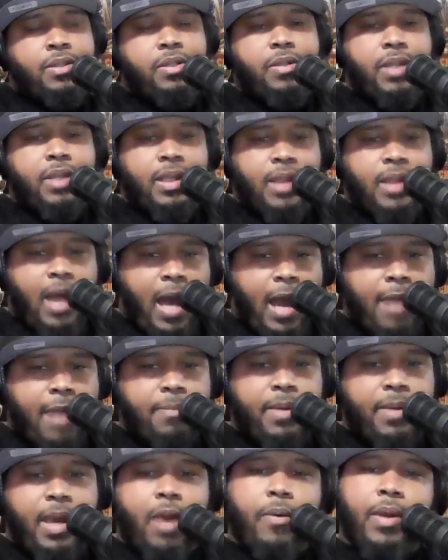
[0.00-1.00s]
So then the
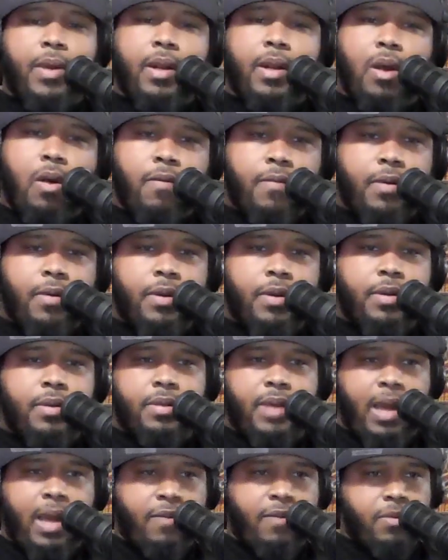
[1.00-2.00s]
hype carried
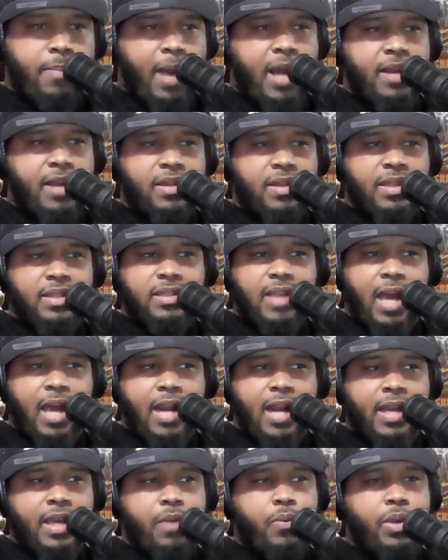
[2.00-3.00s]
over. Everybody's
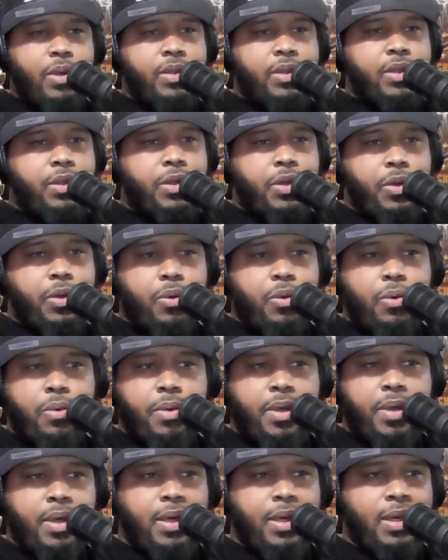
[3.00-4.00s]
excited. He went to
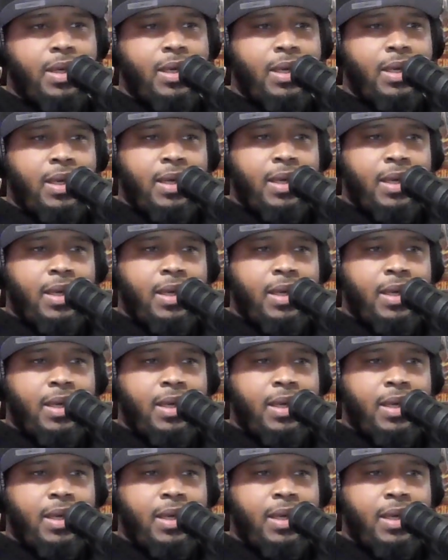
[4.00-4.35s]
Duke.